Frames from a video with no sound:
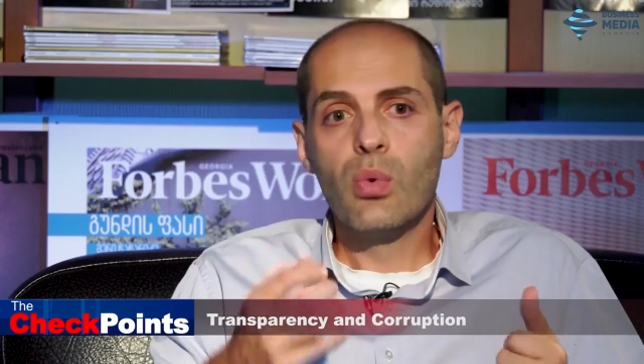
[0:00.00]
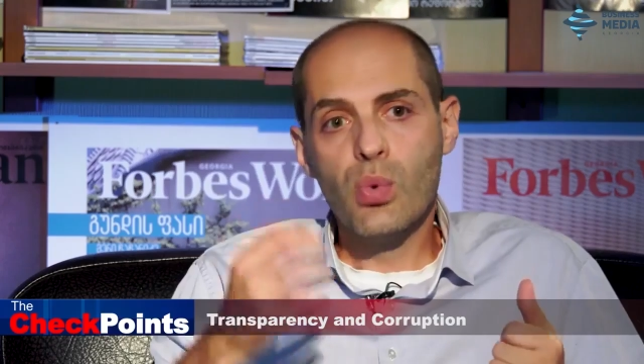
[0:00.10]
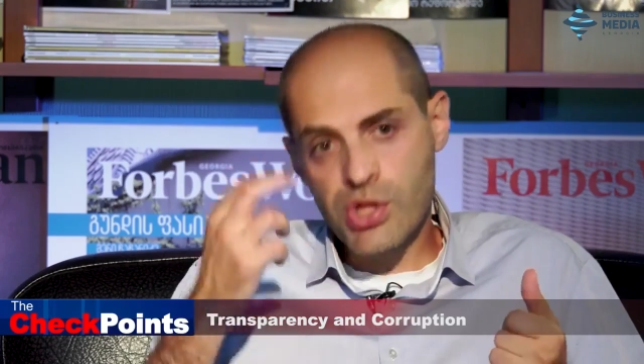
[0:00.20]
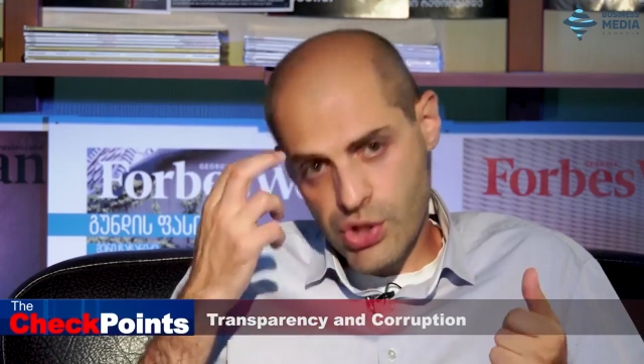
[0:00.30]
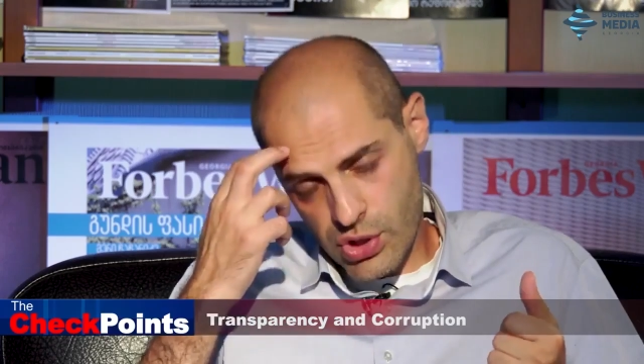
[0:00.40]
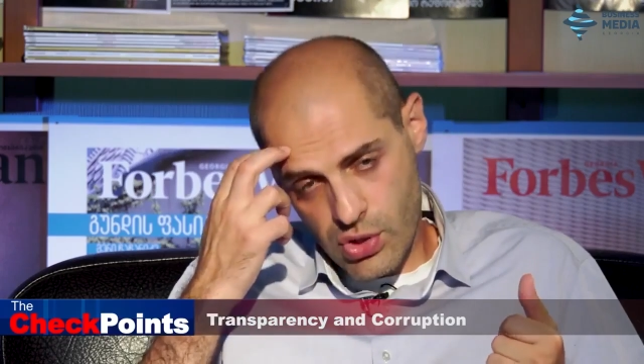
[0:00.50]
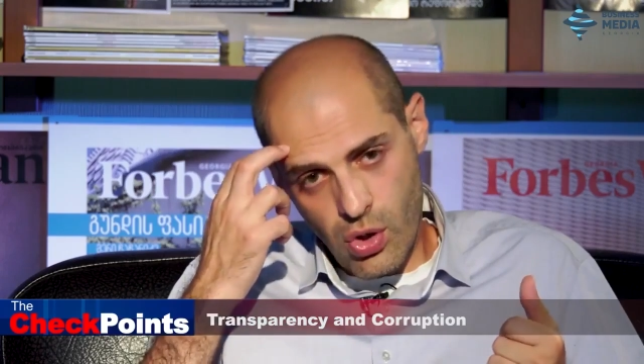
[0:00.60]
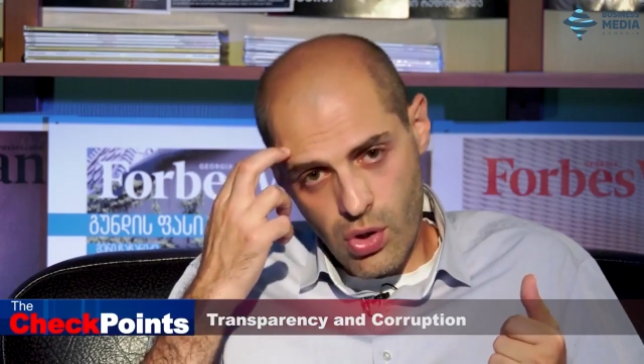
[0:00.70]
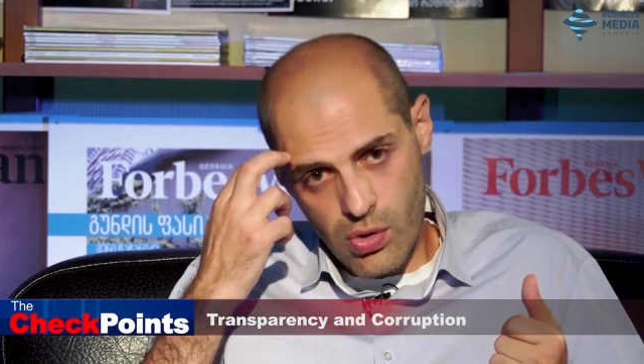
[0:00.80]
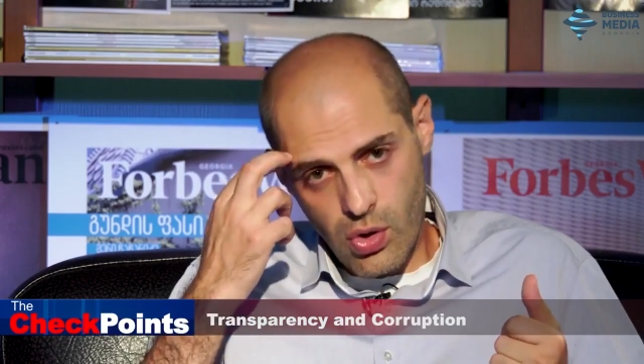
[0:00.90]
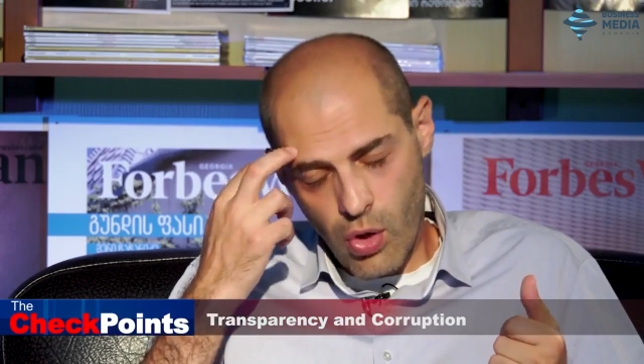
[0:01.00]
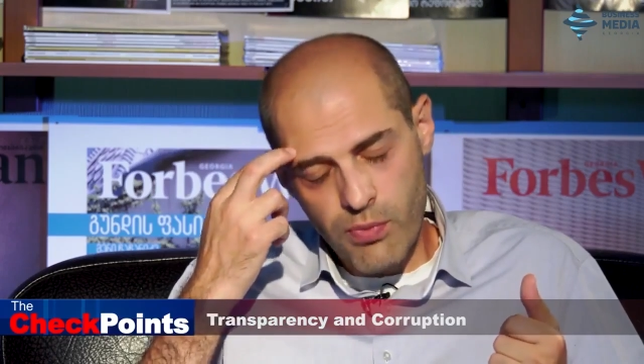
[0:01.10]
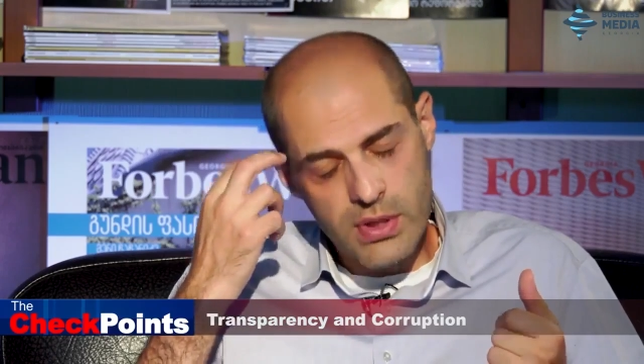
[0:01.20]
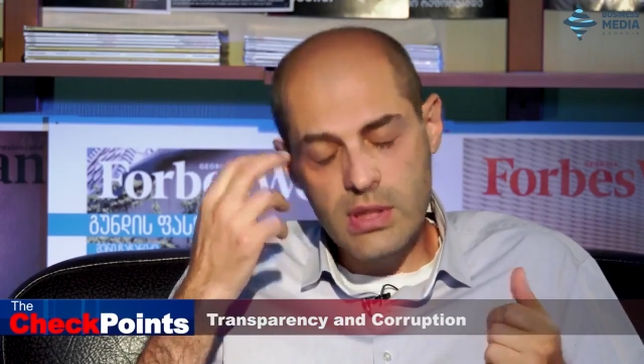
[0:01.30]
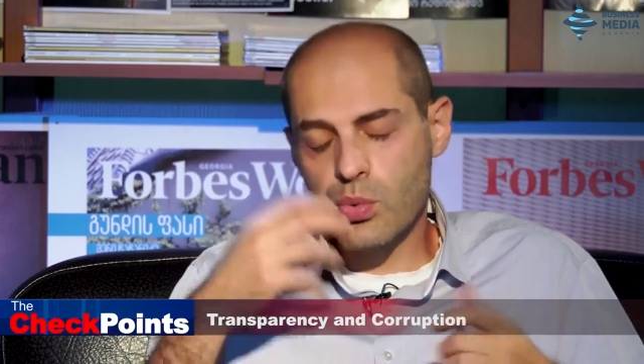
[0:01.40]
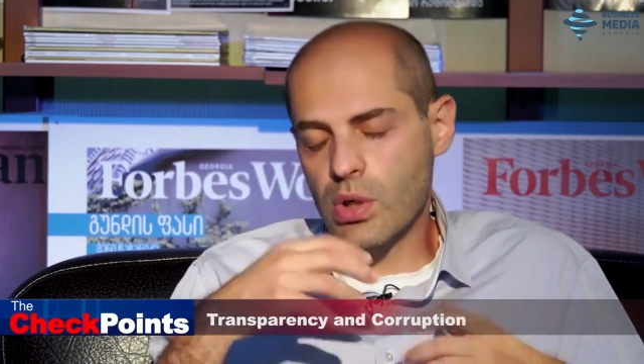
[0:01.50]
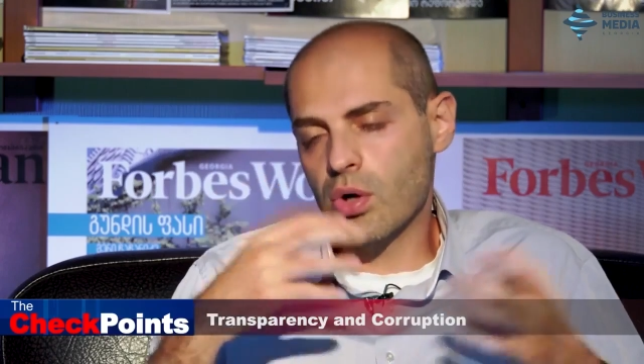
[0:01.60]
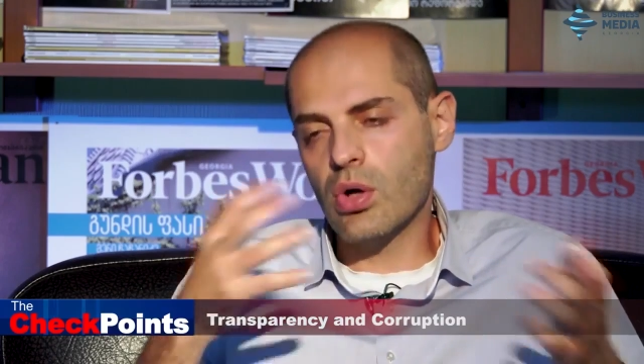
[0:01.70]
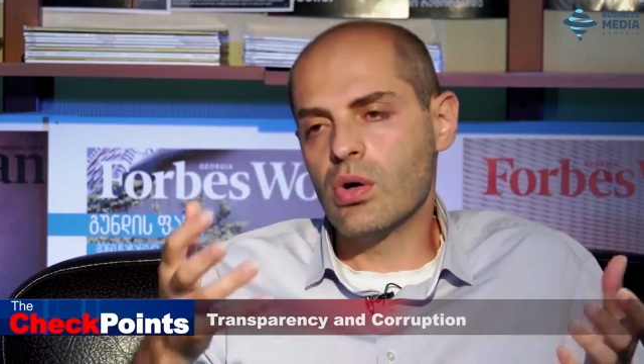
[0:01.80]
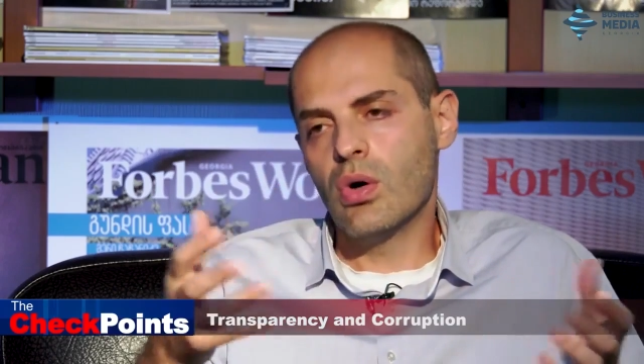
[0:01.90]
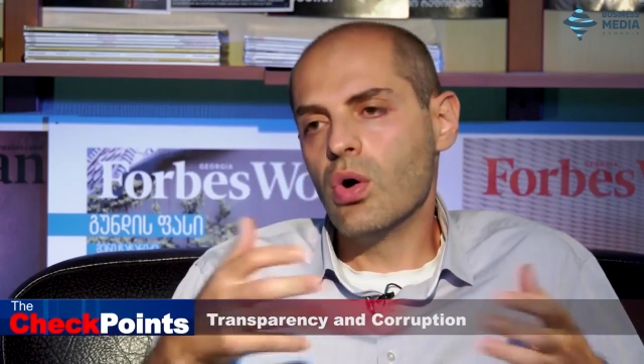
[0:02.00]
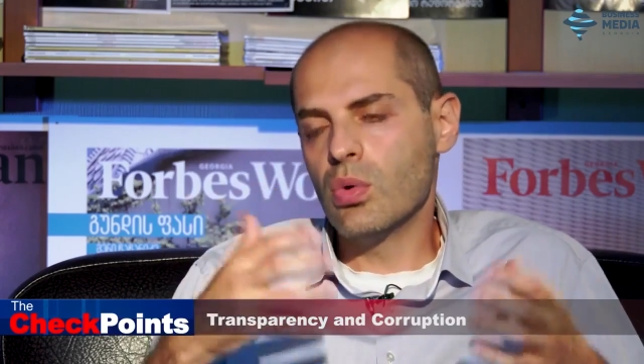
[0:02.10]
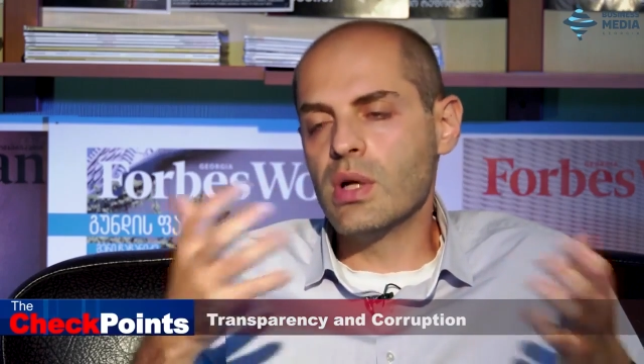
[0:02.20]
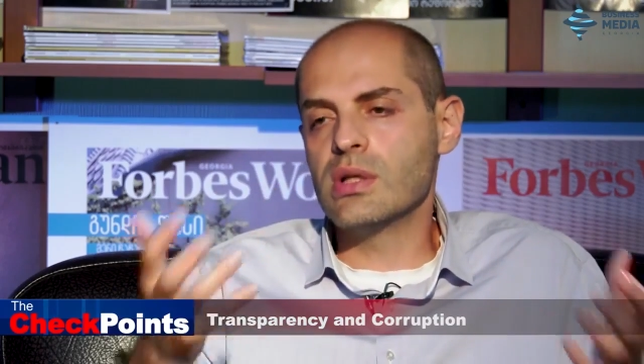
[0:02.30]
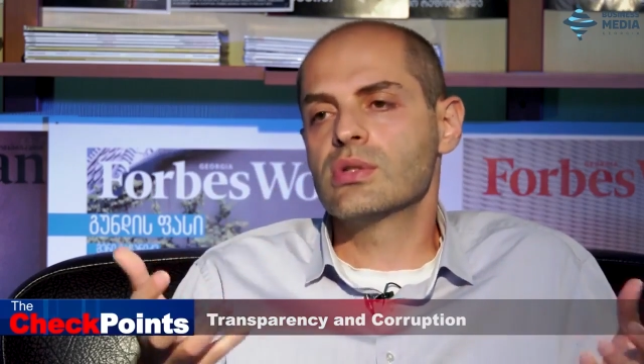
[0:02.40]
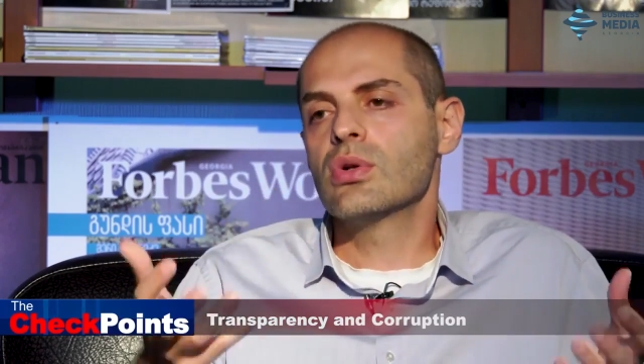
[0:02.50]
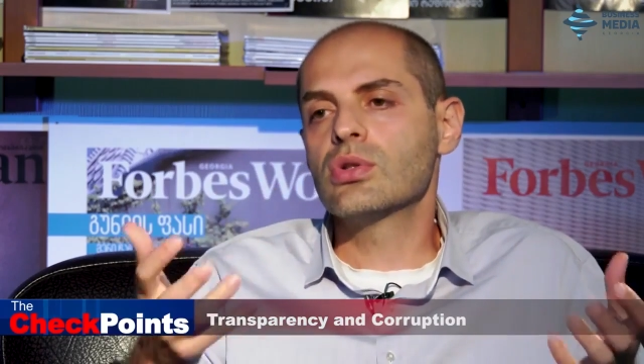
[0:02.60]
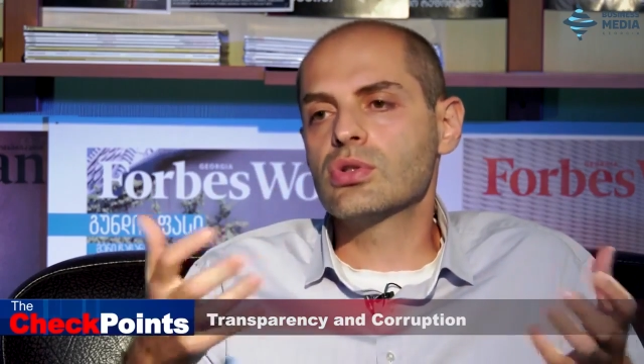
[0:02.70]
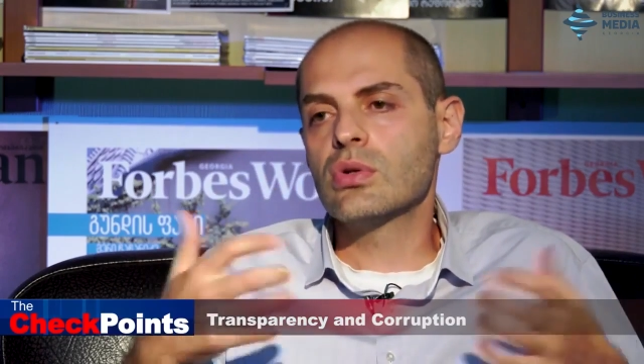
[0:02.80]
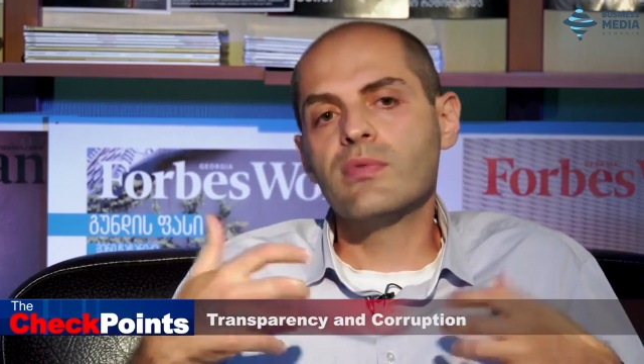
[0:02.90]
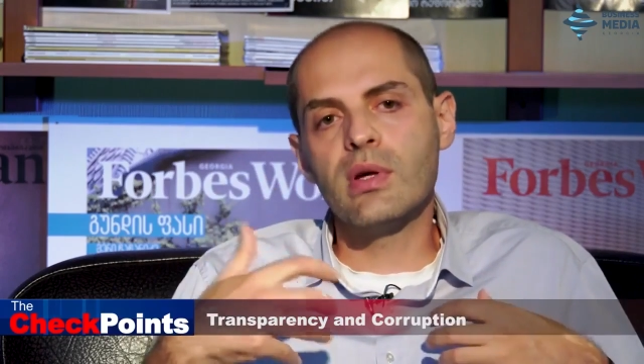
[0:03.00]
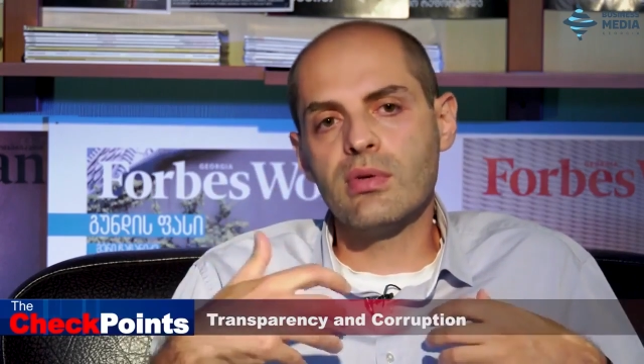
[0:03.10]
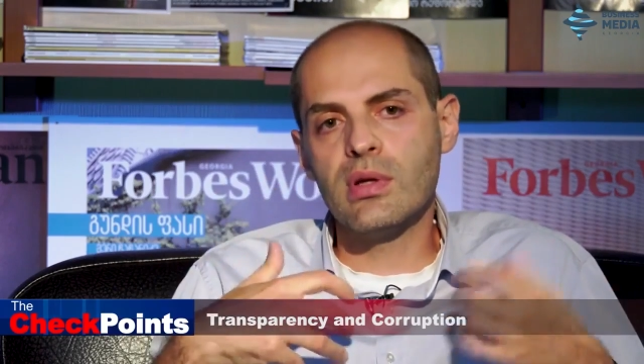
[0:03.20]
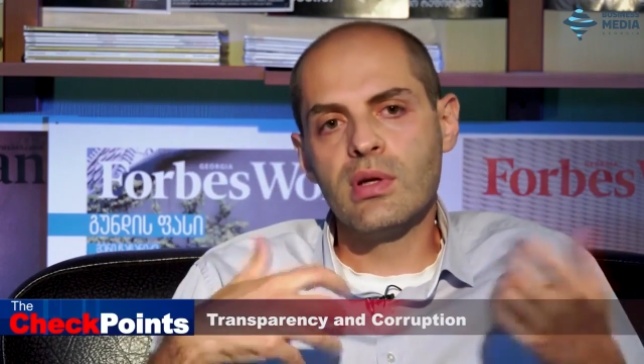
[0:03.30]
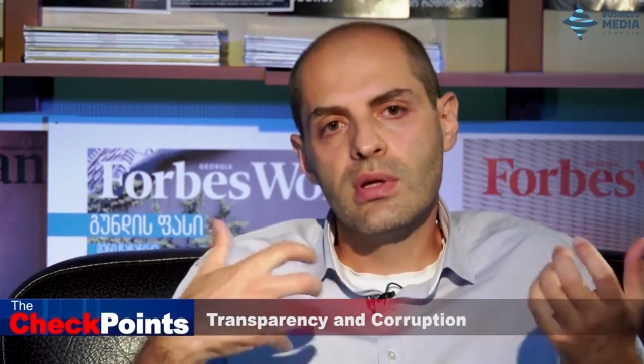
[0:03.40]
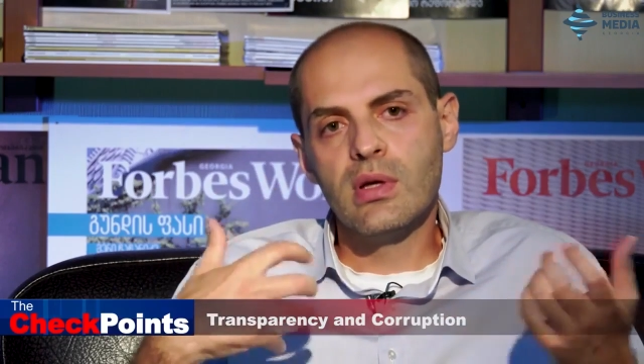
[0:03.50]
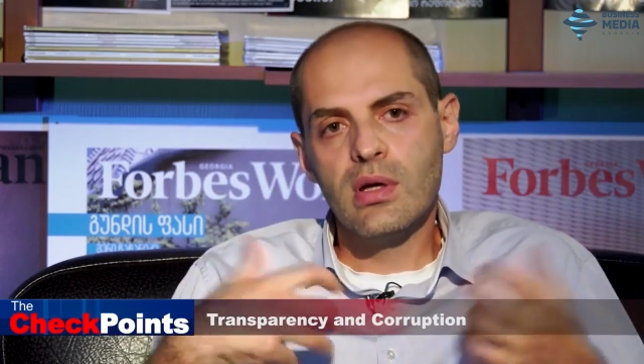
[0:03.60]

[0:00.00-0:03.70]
which obviously we're always also very